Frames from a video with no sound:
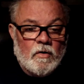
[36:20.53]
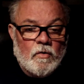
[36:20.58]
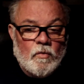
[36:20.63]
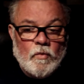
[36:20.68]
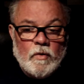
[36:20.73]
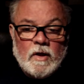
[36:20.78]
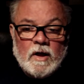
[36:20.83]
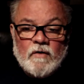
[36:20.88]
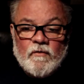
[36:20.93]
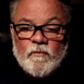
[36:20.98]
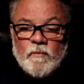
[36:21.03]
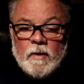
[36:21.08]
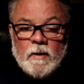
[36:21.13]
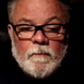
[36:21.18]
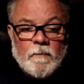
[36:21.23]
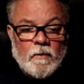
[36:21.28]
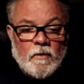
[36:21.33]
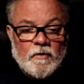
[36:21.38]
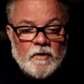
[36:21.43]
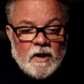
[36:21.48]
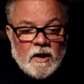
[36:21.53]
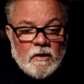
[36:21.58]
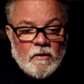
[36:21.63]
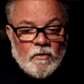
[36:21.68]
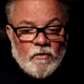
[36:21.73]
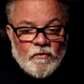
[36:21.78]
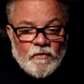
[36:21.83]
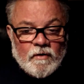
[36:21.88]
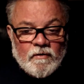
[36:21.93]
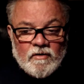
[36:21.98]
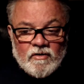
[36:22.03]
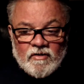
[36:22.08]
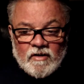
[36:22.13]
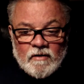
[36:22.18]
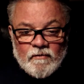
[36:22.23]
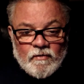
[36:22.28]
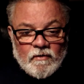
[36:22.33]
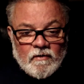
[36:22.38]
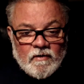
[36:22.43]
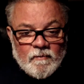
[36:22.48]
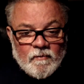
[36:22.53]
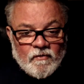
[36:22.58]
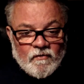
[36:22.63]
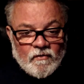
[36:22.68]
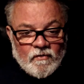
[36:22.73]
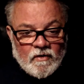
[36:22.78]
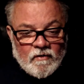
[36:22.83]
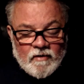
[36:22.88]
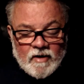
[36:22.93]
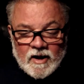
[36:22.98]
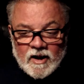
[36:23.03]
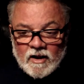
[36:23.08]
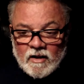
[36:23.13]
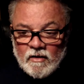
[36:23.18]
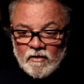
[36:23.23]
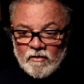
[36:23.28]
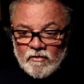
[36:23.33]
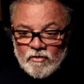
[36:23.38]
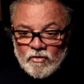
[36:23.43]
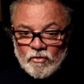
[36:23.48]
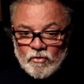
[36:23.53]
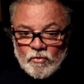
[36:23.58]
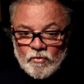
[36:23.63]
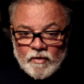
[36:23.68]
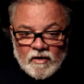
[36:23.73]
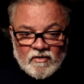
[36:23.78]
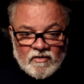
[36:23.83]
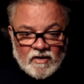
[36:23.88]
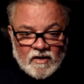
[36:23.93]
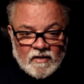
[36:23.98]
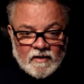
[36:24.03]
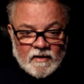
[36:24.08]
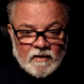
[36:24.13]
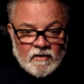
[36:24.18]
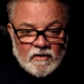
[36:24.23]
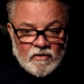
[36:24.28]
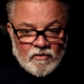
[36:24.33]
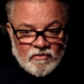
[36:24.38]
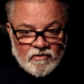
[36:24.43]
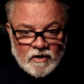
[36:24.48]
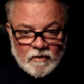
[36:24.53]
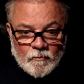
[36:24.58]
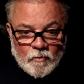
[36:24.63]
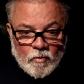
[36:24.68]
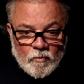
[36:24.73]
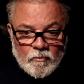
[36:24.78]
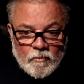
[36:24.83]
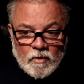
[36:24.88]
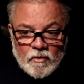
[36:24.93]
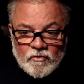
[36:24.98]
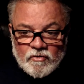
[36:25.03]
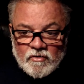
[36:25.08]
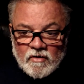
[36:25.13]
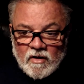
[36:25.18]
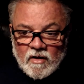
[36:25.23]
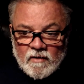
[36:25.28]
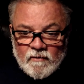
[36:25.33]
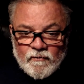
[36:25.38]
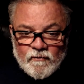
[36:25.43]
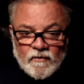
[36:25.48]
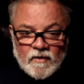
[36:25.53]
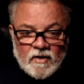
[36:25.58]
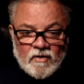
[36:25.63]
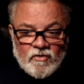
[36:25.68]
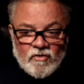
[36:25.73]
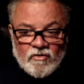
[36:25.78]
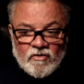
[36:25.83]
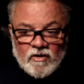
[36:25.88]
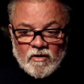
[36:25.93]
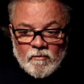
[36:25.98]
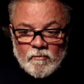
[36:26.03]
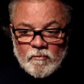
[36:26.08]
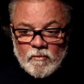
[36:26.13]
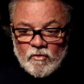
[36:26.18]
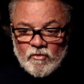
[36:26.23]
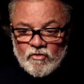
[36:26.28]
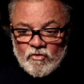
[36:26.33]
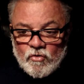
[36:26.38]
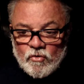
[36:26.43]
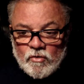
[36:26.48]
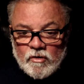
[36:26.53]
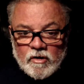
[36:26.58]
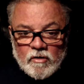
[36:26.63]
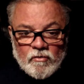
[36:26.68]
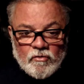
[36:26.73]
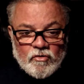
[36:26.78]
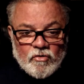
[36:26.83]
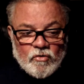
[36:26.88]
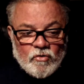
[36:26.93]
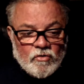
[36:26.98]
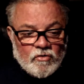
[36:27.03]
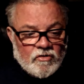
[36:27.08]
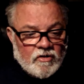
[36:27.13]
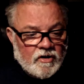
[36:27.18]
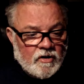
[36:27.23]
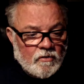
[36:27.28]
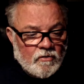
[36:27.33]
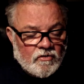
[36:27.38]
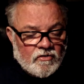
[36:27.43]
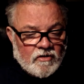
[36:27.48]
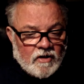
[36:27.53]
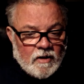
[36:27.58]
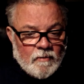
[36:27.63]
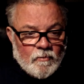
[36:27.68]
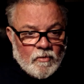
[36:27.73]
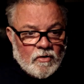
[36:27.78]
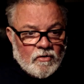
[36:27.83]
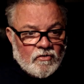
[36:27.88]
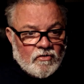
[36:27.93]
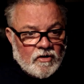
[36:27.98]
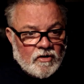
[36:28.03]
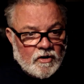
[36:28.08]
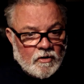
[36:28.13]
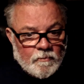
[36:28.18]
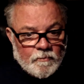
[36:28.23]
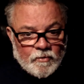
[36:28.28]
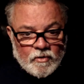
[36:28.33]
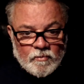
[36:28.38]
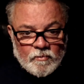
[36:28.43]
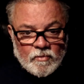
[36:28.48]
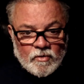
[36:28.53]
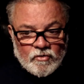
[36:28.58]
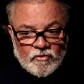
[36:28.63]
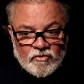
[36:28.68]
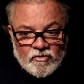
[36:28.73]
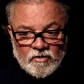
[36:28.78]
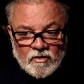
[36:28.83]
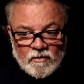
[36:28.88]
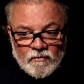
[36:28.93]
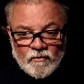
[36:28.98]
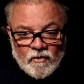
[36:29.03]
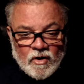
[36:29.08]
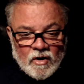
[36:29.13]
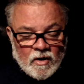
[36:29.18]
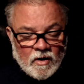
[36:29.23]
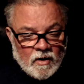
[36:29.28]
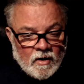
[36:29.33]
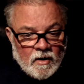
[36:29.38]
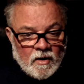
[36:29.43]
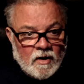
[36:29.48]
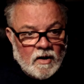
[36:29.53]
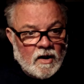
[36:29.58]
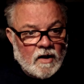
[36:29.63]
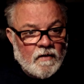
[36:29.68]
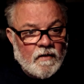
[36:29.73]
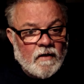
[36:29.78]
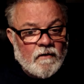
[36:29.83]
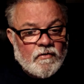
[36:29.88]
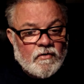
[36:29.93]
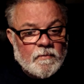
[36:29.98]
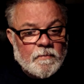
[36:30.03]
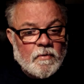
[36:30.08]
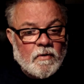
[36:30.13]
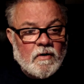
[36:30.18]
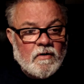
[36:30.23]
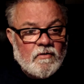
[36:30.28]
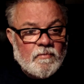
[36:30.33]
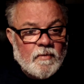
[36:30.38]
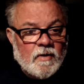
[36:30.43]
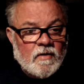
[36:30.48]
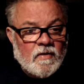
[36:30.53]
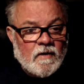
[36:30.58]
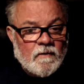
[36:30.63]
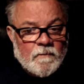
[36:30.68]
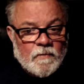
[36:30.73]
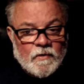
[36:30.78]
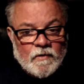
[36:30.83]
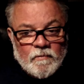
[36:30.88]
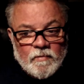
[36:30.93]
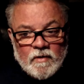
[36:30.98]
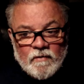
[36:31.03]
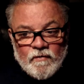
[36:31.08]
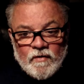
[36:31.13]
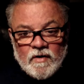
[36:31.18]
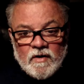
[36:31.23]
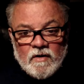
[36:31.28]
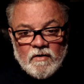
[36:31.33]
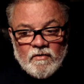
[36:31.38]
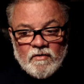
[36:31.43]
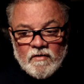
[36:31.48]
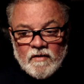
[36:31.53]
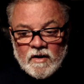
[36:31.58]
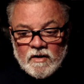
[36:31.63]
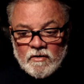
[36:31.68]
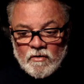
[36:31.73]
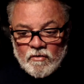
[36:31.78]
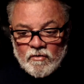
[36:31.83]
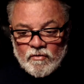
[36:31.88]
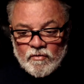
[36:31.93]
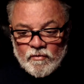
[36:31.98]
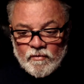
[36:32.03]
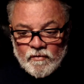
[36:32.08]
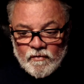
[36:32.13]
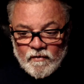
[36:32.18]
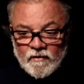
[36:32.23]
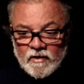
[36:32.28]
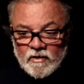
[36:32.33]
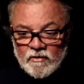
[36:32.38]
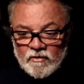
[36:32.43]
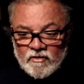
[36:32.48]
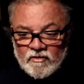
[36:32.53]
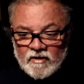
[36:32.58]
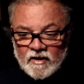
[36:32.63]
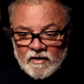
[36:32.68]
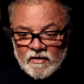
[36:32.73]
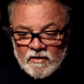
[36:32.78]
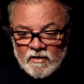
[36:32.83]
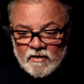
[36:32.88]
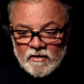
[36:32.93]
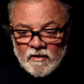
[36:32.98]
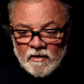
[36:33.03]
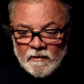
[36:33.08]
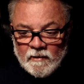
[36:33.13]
we have people on here who say very, very little at all. They sit there. You see them on most live feeds. You see them on most Corleone talks. They don't say much. They don't put up much stuff. And they've surprised me. They put up their videos and their dogs are of a very good standard.